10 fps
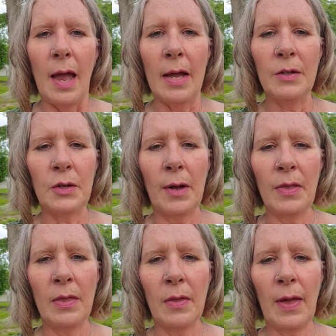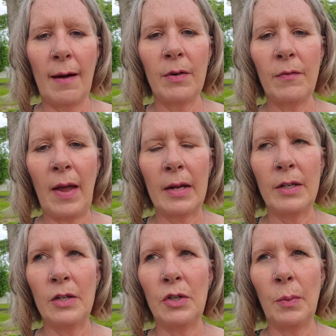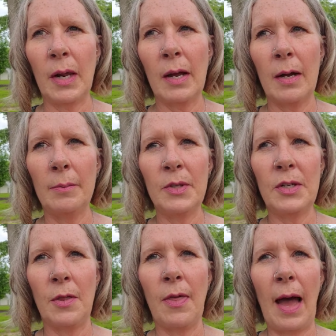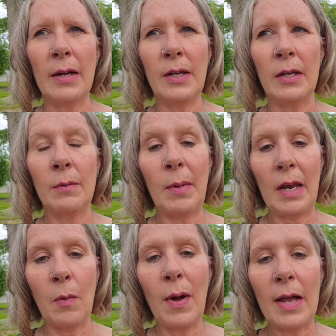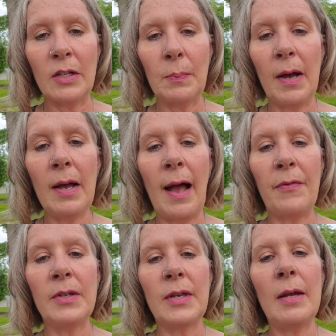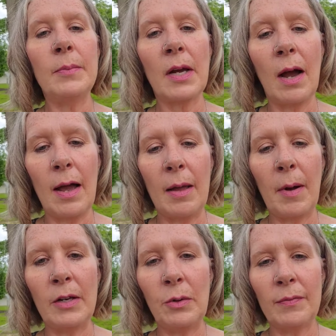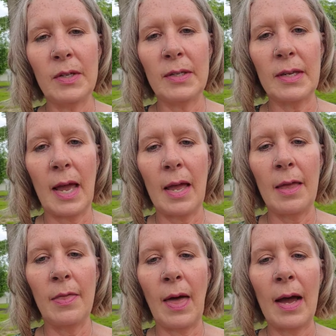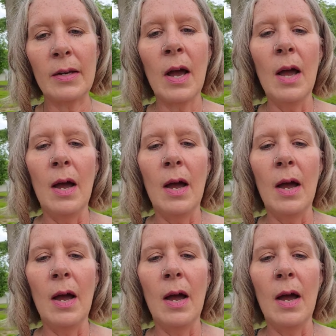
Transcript: And so I think that they have an advantage when it comes to that in many ways. But at the same time, I do have to say that